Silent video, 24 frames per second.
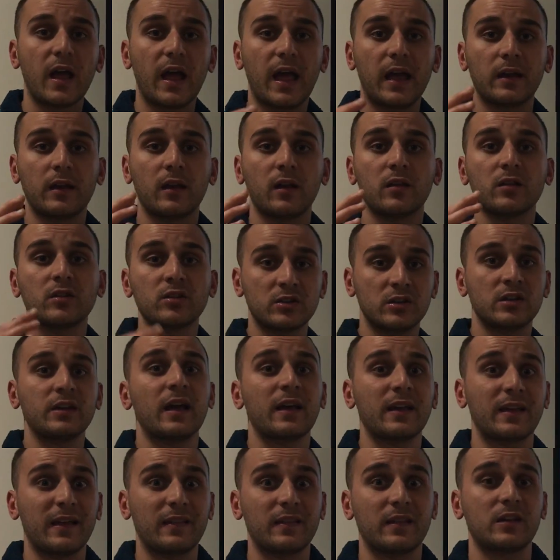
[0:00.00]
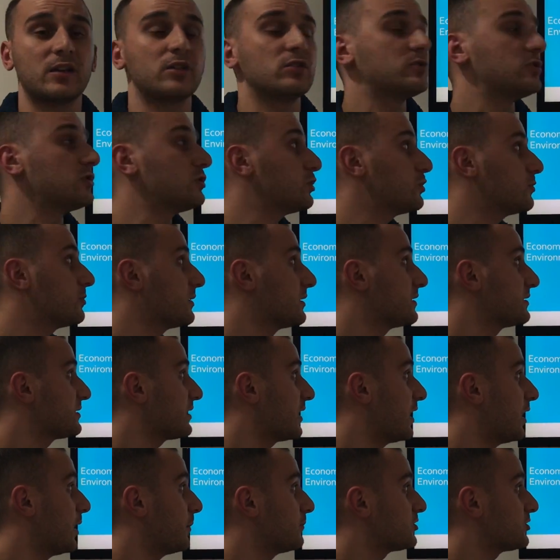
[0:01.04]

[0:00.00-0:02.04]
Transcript: and get the consumers.